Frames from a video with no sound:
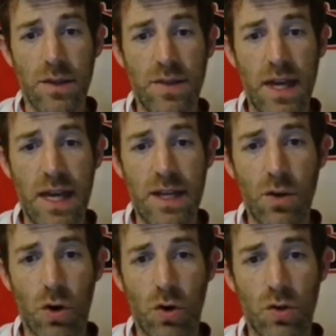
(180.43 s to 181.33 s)
Then
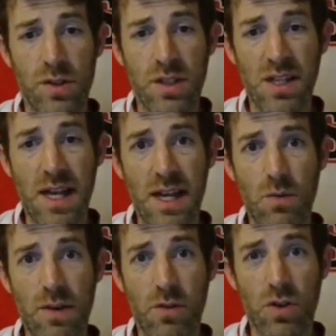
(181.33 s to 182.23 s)
on Sunday,
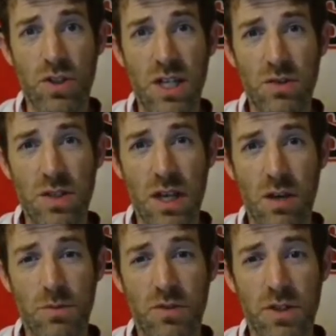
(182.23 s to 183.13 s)
we've got Chelsea at
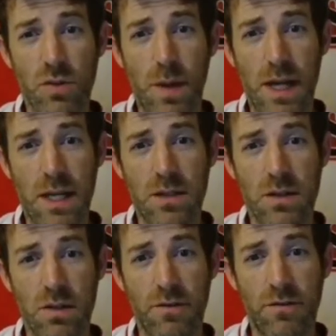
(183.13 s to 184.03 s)
home to Crystal Palace,
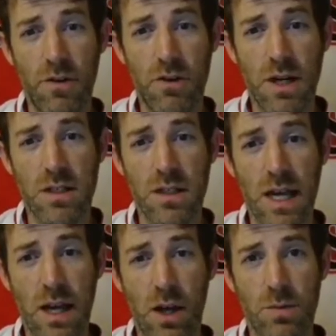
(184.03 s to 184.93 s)
Forest
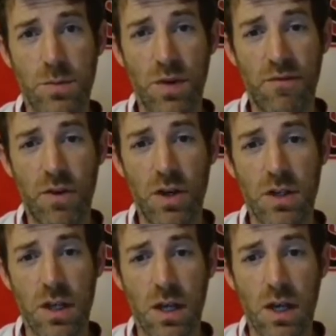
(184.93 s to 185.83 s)
at home to Brentford,
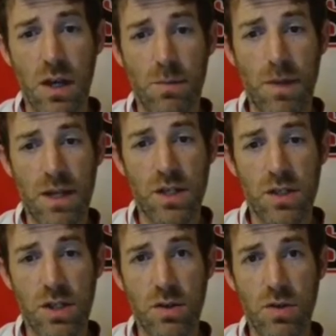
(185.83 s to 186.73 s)

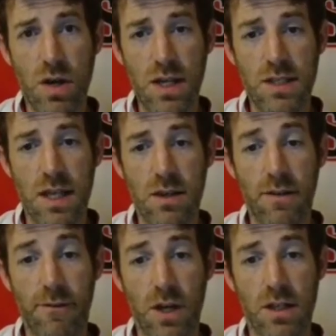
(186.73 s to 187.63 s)
Manchester United
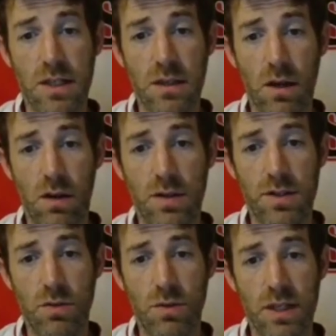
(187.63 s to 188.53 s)
versus
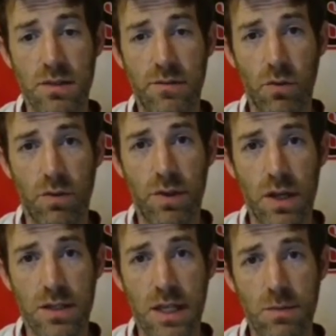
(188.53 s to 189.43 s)
Arsenal. That's the
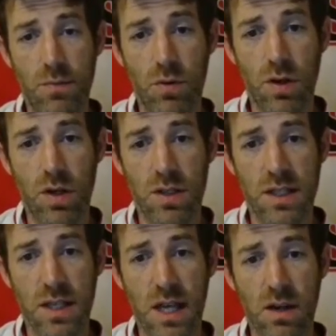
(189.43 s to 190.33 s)
4:30
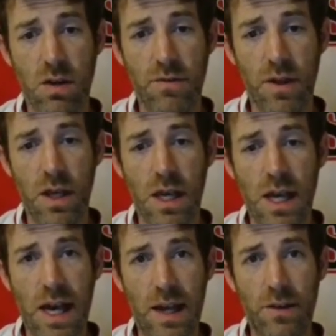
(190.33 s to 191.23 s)
broadcasted kickoff.
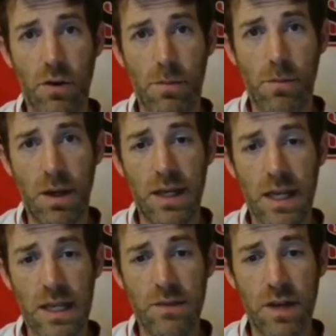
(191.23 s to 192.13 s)
And on Monday
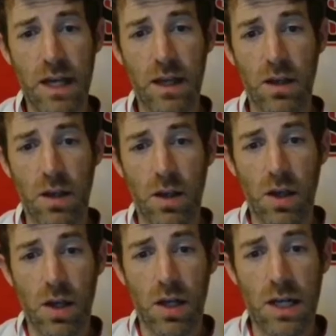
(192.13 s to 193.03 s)
evening,
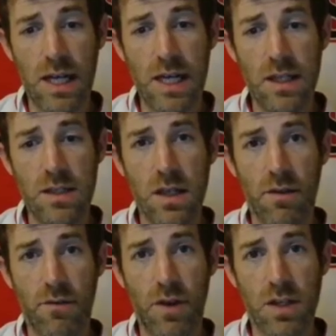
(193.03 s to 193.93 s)
Leeds
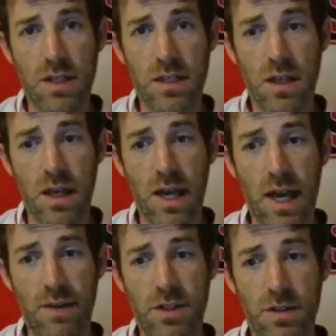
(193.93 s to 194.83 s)
versus
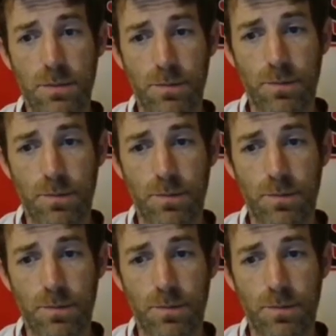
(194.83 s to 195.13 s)
Everton.